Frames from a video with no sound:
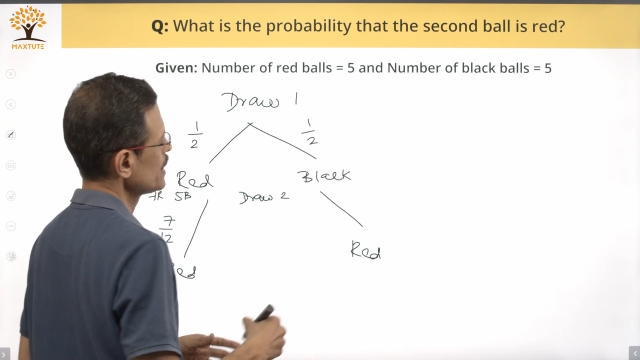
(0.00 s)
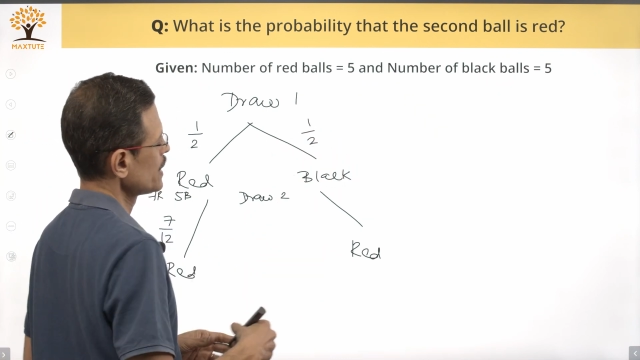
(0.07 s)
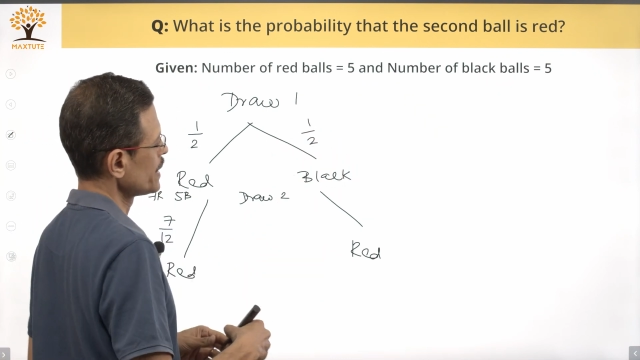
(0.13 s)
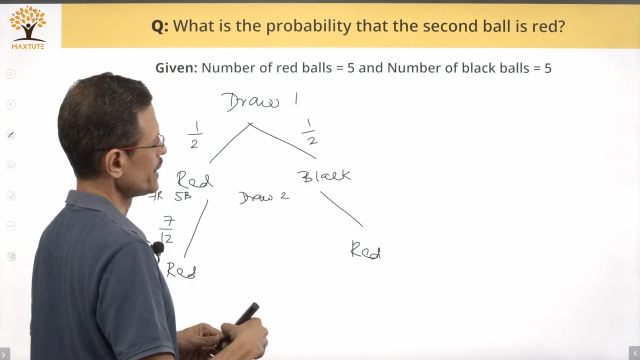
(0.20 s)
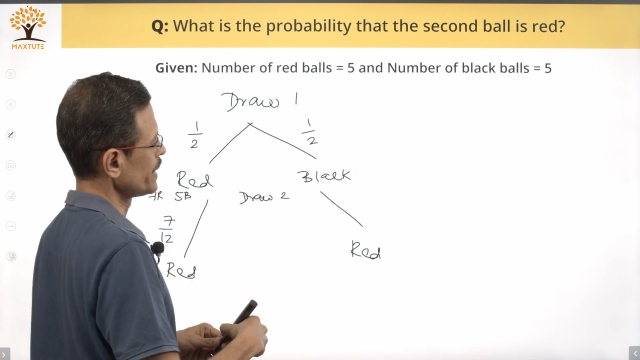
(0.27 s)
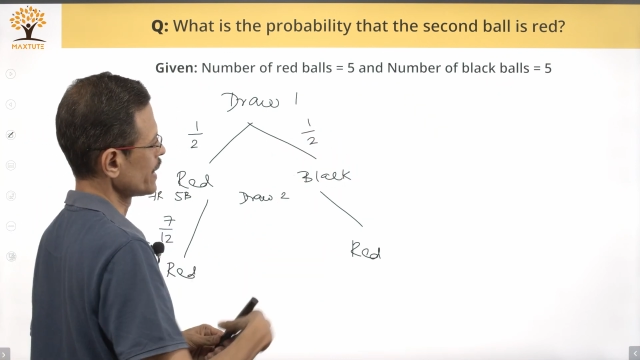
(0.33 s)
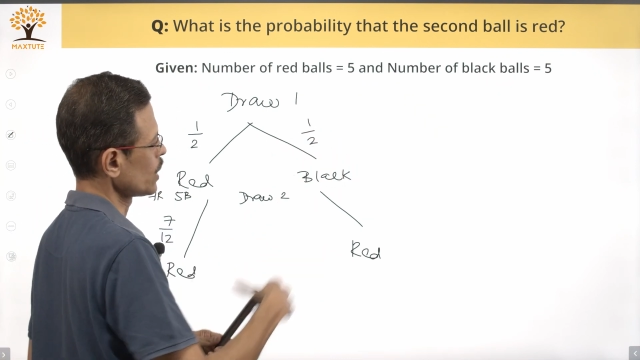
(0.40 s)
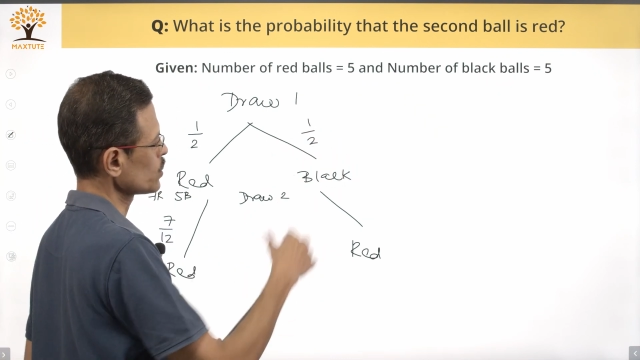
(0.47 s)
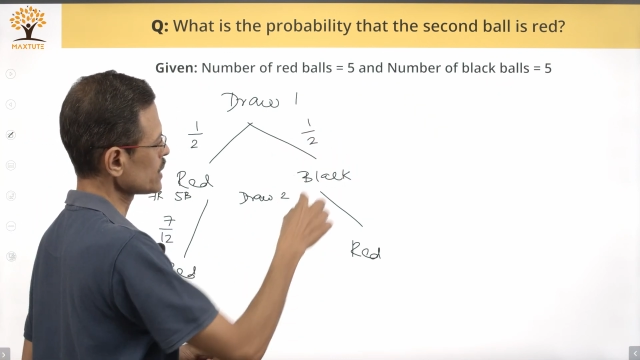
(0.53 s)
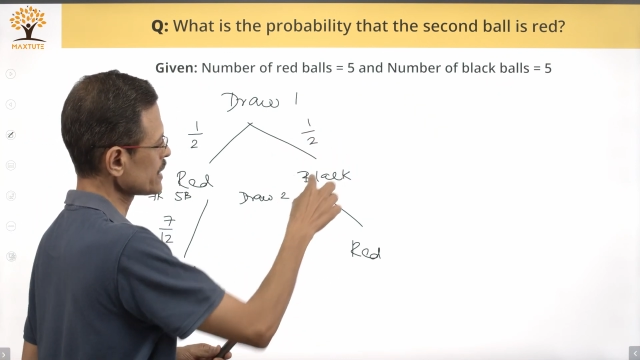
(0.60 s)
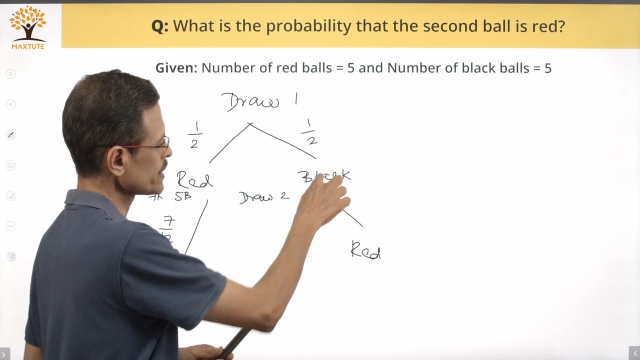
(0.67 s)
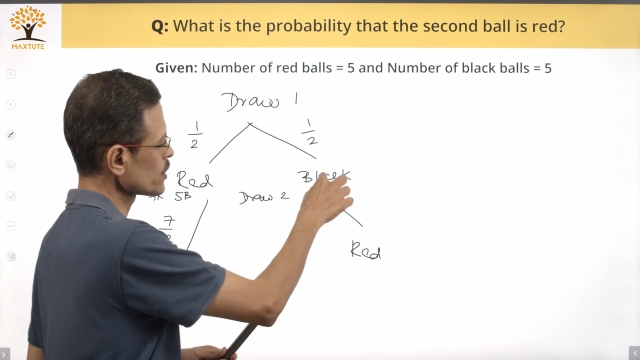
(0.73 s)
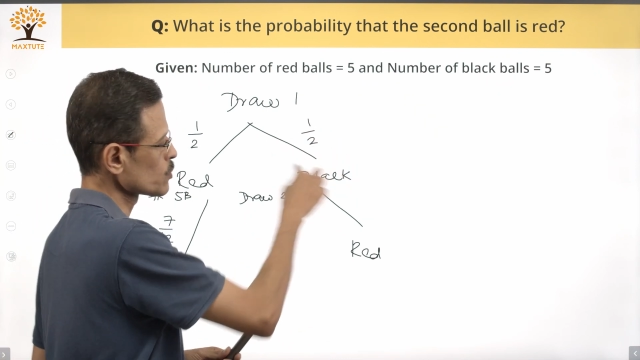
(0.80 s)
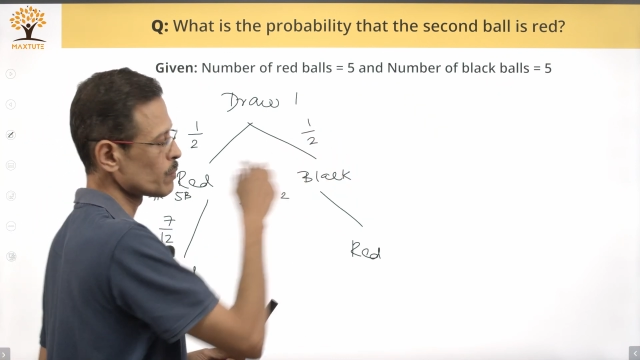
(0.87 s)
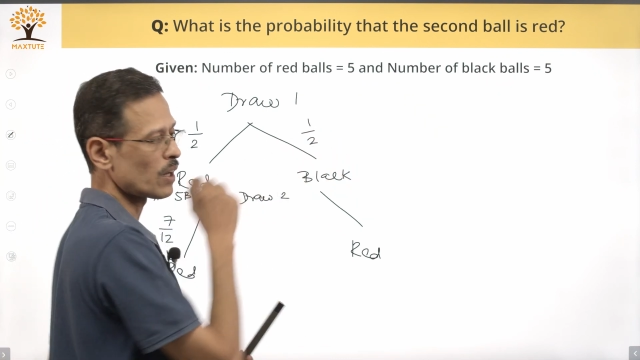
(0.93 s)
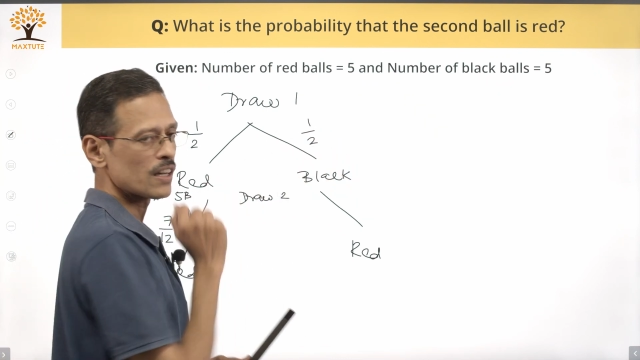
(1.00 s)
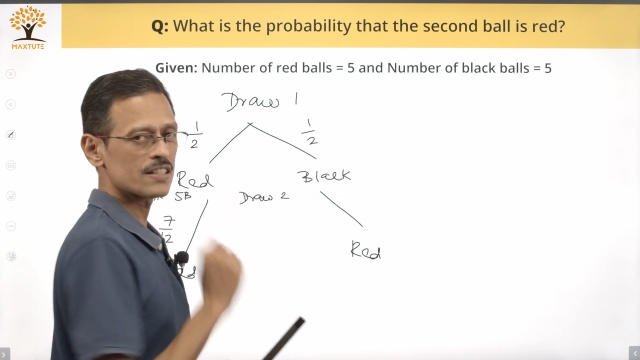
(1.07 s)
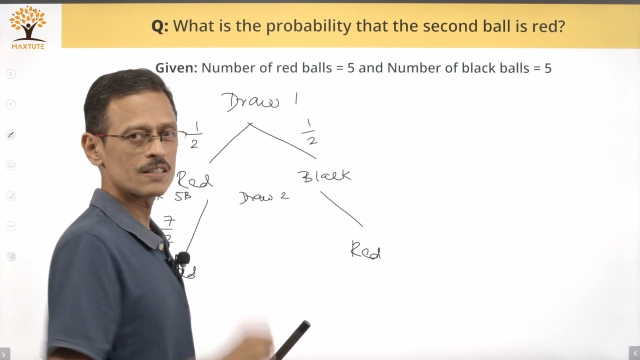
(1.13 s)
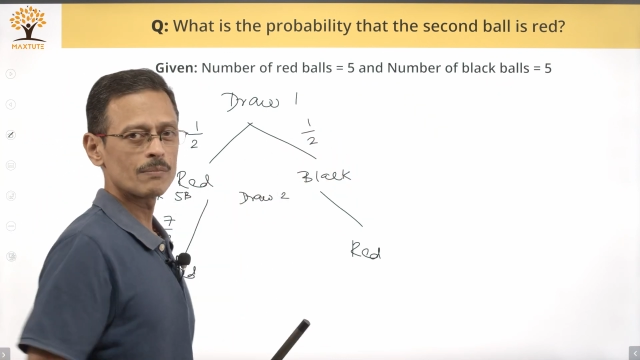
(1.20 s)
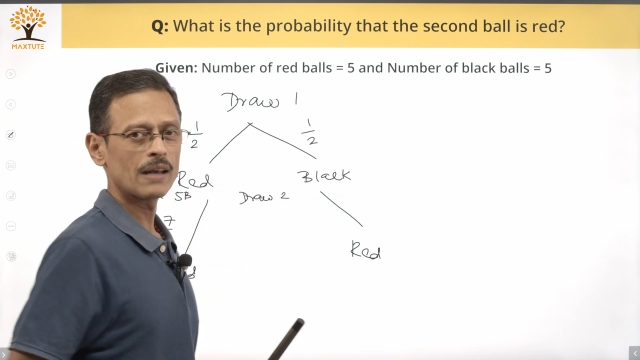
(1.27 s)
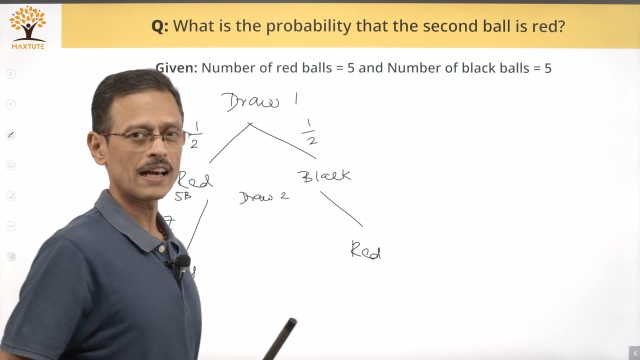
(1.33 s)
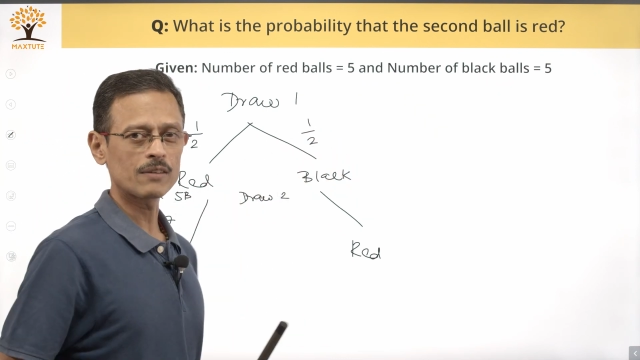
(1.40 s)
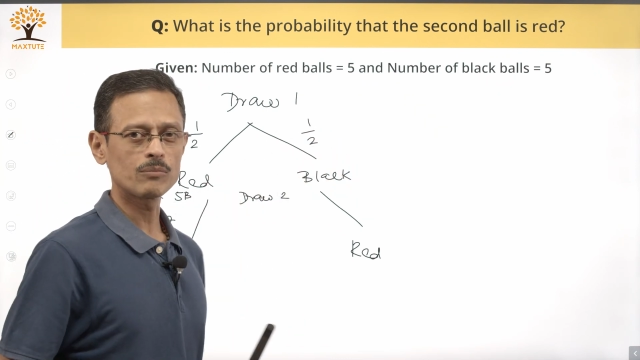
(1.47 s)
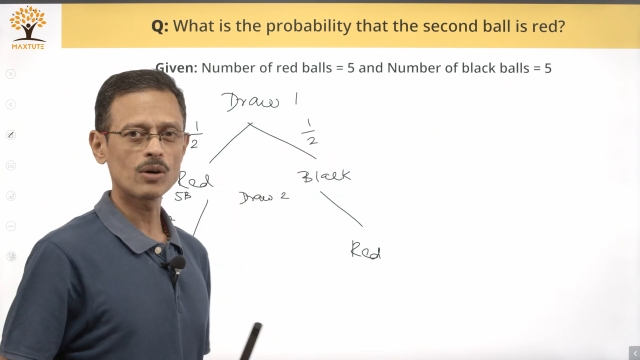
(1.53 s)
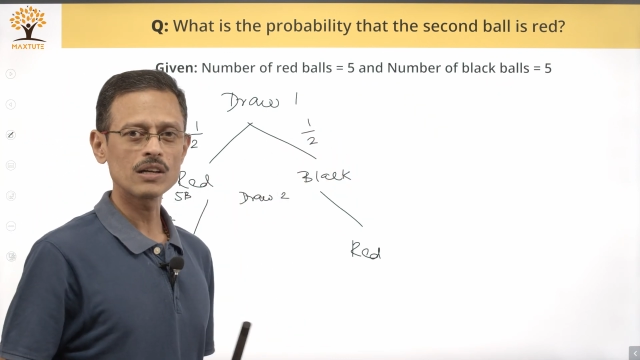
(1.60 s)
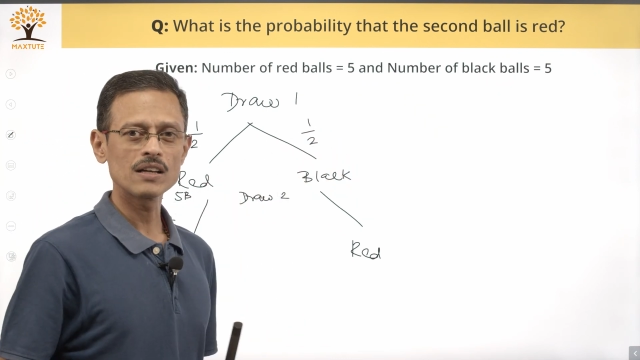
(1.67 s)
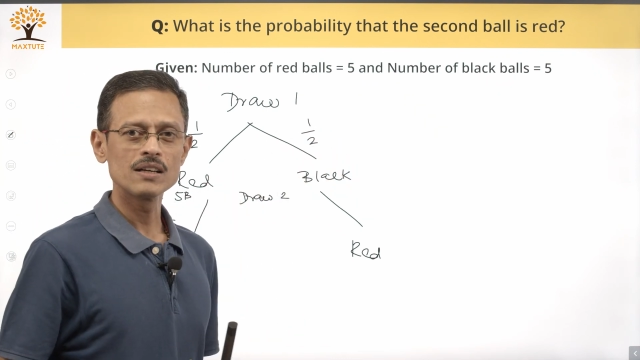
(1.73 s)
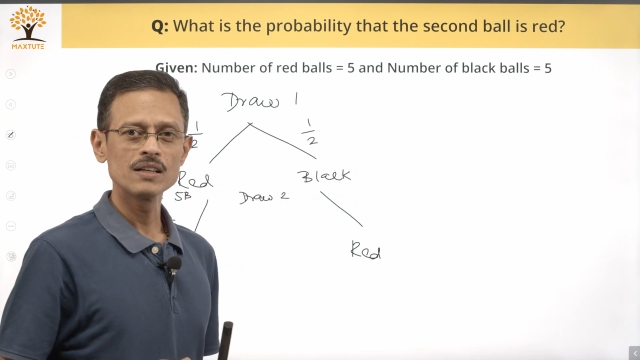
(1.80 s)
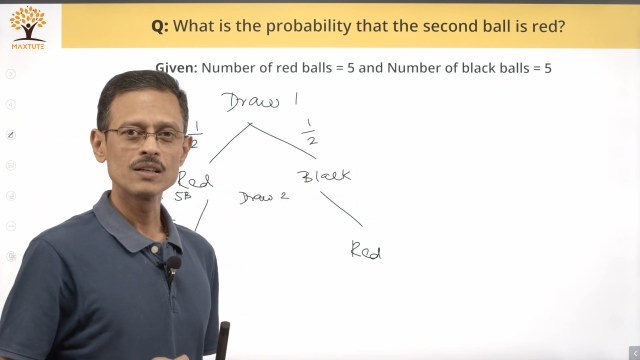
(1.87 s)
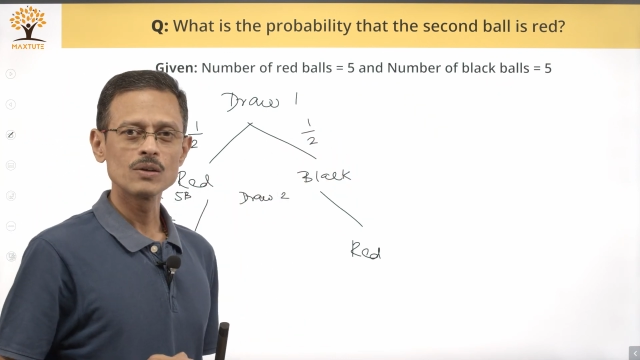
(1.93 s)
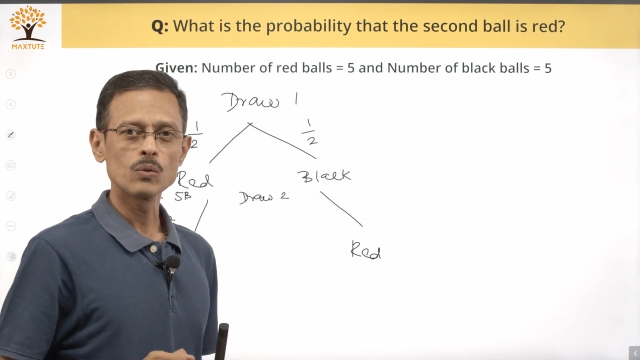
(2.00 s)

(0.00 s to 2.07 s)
Now that this ball is a black ball,